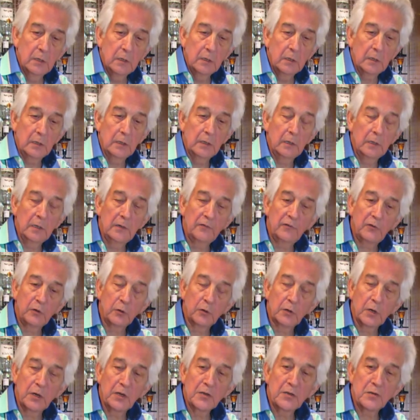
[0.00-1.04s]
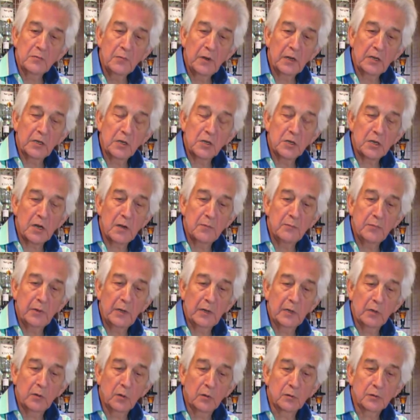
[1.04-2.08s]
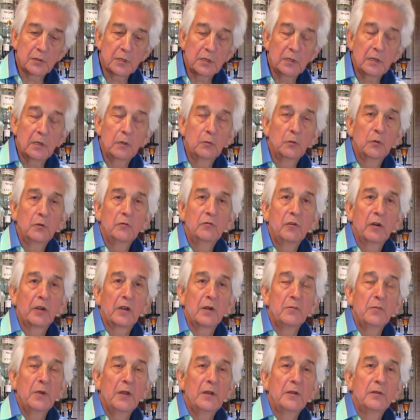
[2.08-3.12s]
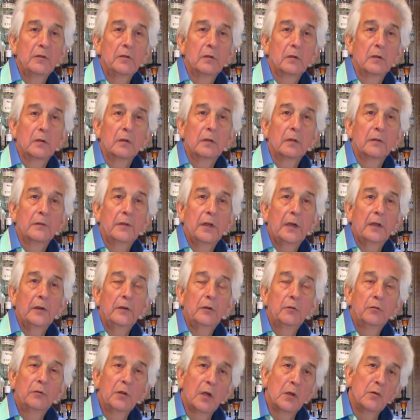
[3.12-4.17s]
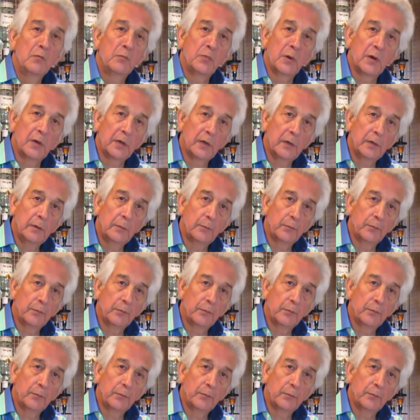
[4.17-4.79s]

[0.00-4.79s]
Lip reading: if you're going to make a champagne cocktail, I would recommend that you don't buy